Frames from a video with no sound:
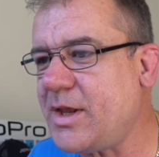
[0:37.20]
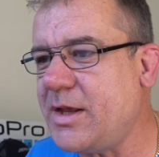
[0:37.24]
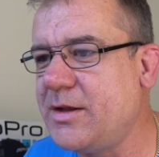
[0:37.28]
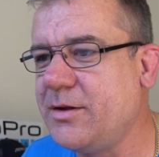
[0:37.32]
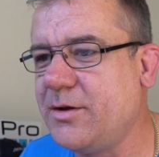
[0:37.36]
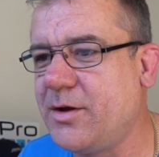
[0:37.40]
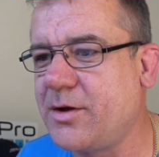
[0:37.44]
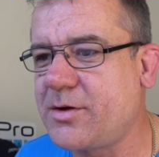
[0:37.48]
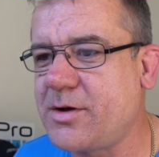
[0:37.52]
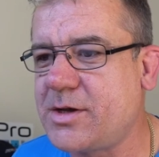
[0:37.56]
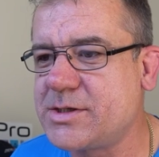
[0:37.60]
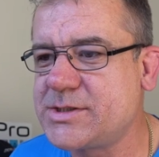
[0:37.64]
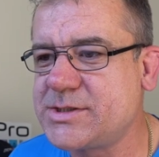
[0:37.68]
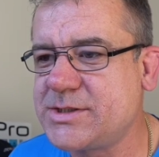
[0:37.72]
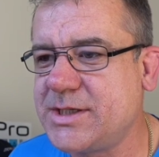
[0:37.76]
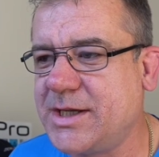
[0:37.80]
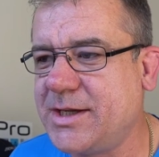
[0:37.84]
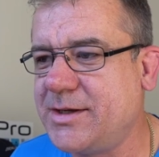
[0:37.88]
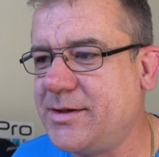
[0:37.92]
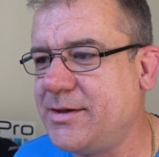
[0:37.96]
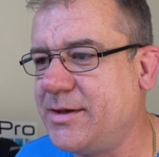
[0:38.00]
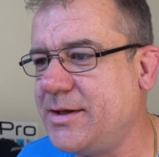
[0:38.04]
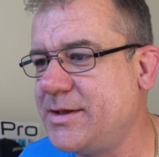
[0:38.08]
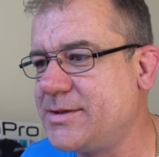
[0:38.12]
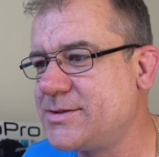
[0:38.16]
Like I
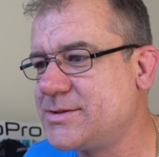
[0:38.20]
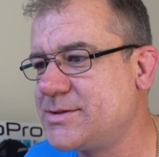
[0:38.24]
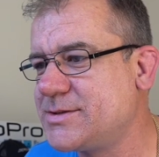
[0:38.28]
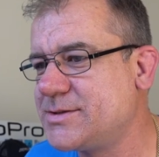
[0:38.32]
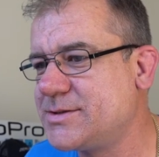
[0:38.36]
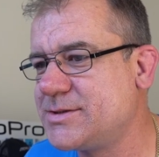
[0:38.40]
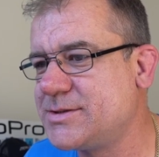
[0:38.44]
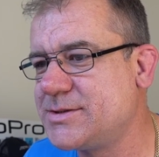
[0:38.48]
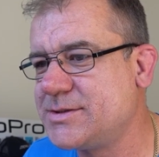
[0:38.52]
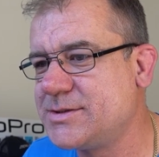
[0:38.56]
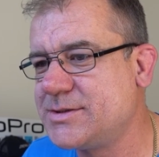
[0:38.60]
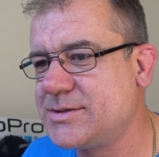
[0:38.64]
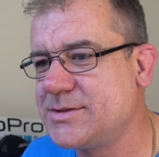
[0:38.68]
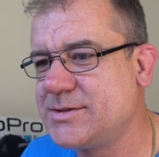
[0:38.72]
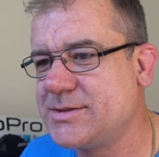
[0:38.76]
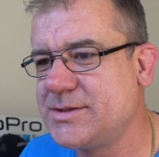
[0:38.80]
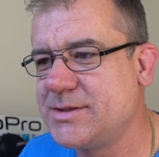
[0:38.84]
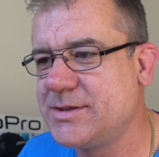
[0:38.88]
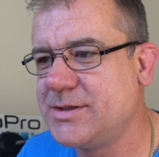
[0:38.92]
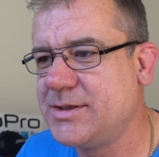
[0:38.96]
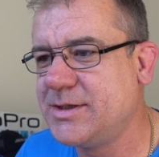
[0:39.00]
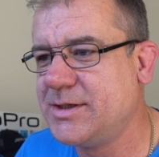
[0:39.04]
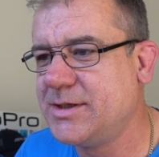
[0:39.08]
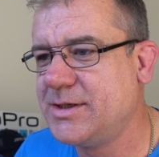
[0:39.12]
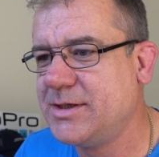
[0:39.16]
said, it's
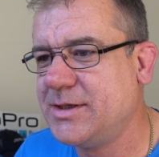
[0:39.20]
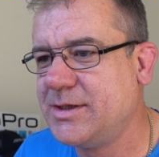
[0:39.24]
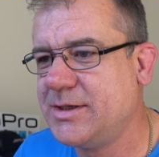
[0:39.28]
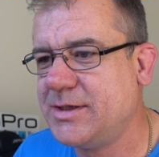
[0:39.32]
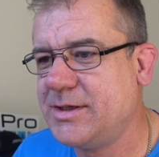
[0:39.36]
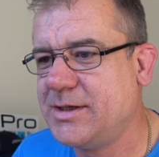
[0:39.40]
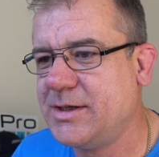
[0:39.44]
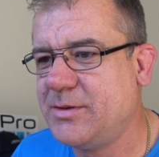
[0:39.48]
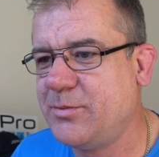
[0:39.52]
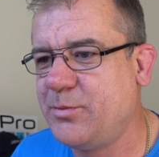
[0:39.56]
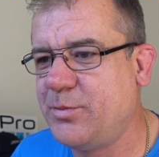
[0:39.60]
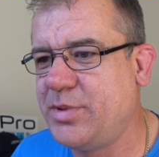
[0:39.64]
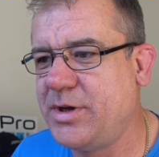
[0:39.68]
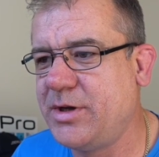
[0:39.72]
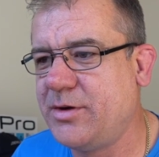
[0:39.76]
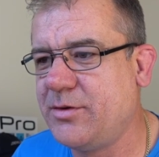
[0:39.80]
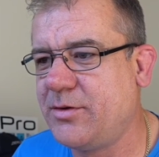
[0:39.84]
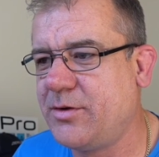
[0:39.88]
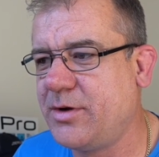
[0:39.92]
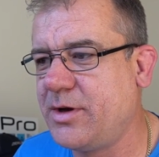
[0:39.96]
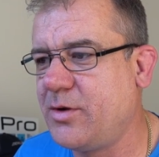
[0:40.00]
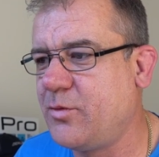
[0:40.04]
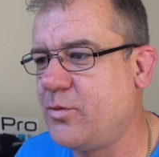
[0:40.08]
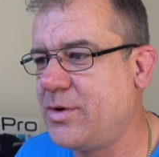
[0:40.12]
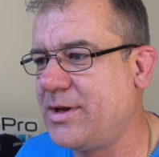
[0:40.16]

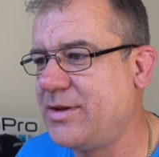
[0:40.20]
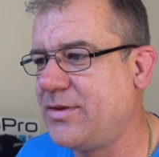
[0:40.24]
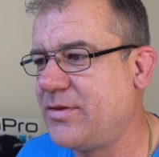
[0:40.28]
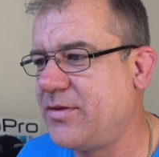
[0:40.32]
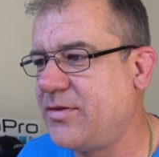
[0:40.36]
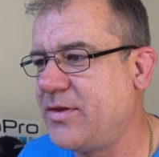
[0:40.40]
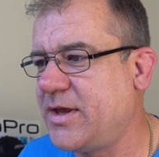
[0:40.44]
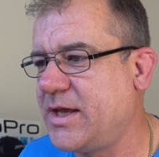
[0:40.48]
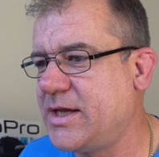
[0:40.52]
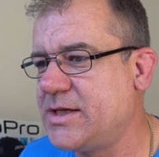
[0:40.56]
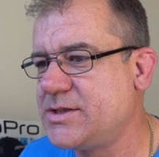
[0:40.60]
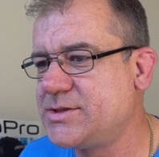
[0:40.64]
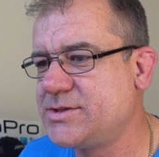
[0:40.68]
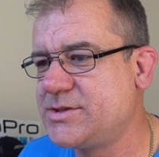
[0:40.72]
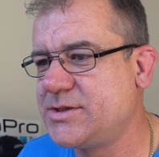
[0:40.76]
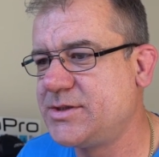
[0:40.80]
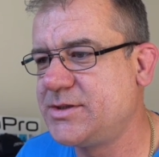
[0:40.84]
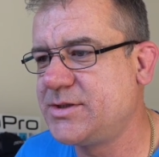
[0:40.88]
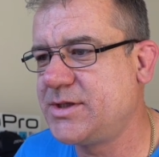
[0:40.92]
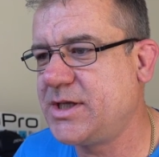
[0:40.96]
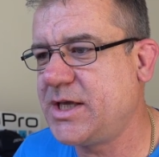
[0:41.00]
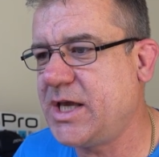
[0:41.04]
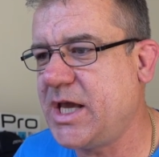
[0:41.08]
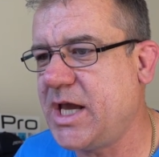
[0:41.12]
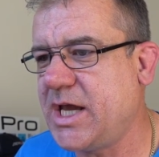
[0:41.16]
PINOY 1000
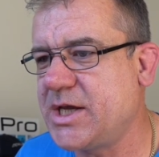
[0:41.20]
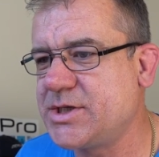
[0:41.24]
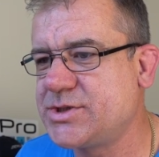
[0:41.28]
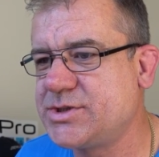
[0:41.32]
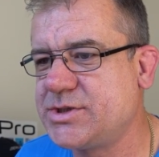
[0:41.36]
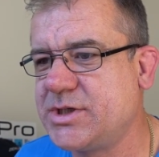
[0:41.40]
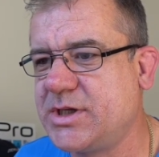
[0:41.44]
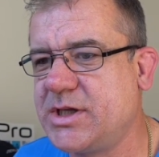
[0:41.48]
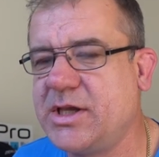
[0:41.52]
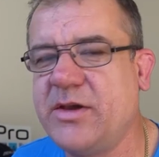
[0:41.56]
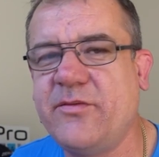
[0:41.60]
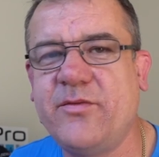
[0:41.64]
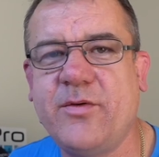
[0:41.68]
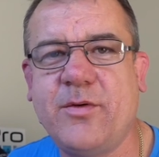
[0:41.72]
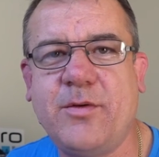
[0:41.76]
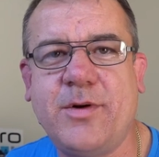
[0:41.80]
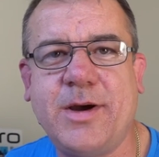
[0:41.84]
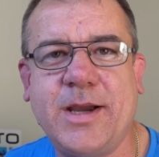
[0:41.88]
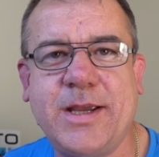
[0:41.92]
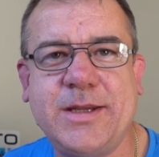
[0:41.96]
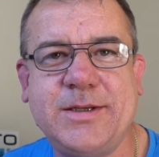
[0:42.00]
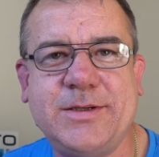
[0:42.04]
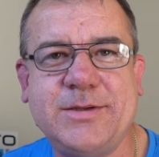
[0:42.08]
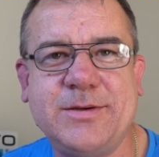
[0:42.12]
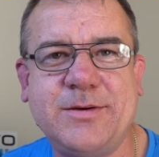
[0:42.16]
cash
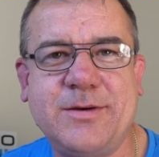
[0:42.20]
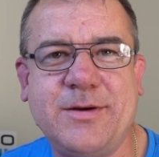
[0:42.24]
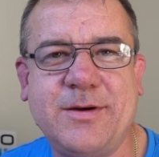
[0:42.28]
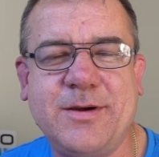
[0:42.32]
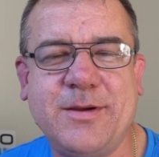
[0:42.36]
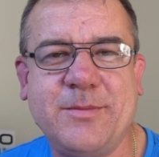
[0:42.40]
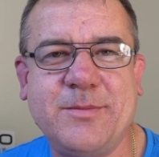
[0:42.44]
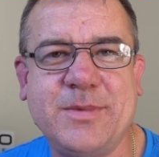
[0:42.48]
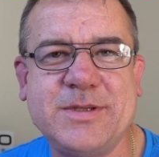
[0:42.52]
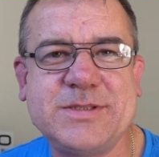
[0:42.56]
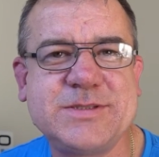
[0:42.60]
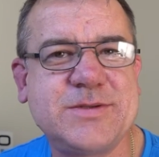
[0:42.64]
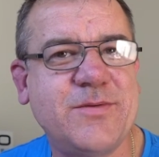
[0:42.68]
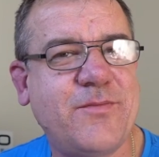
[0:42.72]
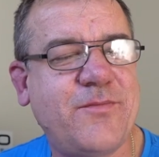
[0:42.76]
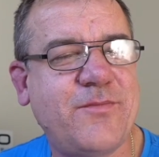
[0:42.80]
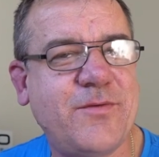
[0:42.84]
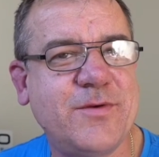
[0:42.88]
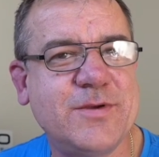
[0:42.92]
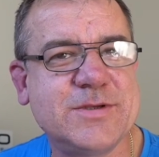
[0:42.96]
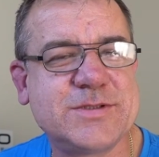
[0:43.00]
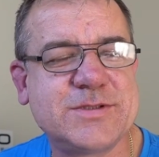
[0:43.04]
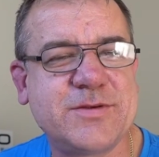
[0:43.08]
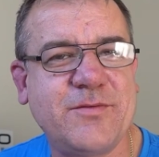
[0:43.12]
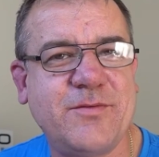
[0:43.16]
giveaway time. It's the
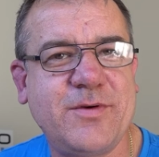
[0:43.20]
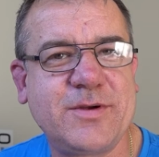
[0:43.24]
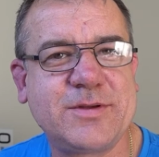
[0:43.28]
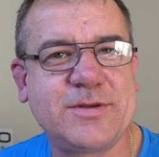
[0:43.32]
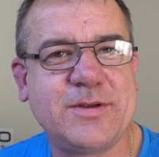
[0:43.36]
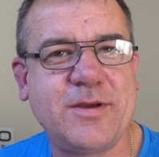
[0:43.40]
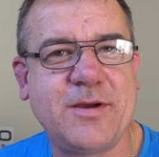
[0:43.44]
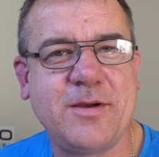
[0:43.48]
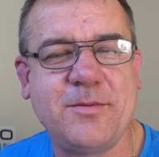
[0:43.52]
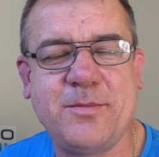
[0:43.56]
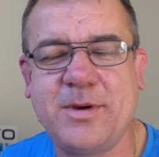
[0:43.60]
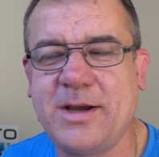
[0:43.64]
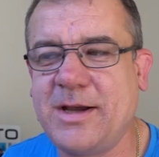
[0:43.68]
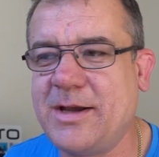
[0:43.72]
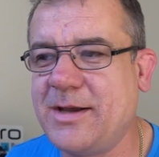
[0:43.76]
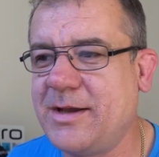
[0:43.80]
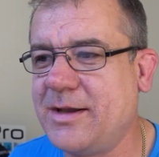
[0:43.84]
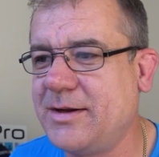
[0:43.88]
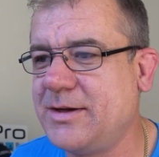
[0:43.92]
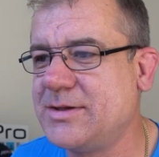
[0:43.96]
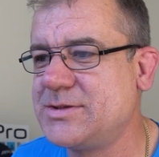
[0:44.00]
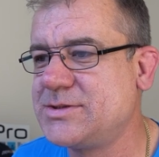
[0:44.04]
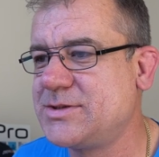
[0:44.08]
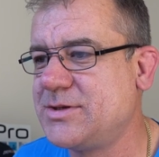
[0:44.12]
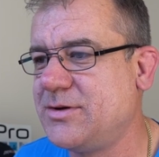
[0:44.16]
1st of October
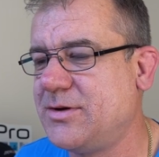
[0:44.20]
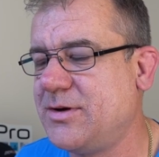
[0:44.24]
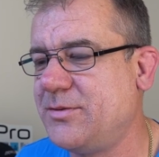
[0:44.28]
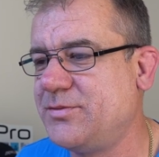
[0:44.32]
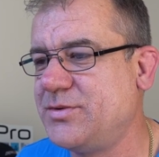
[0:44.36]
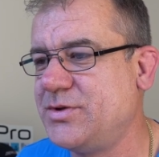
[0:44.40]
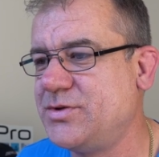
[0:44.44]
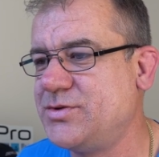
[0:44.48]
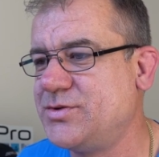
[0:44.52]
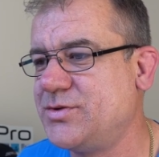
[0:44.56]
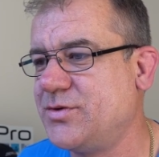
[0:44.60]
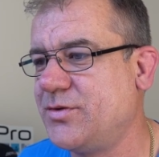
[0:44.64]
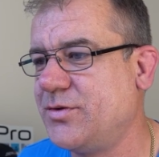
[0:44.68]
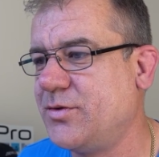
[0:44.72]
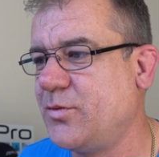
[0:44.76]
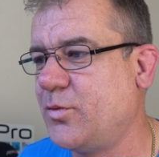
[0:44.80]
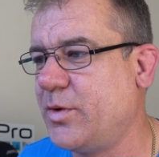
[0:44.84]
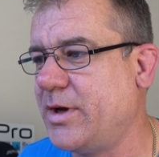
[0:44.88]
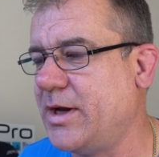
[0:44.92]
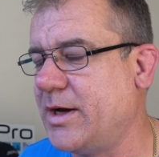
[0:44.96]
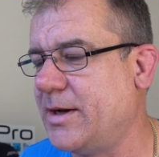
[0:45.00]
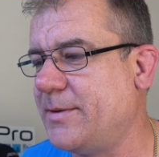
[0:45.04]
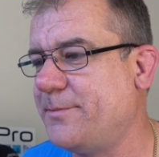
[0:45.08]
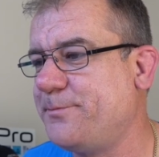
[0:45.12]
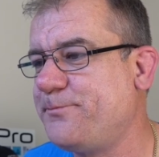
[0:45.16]
and it's time to draw the
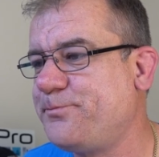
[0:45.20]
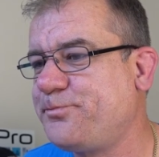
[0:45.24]
winner.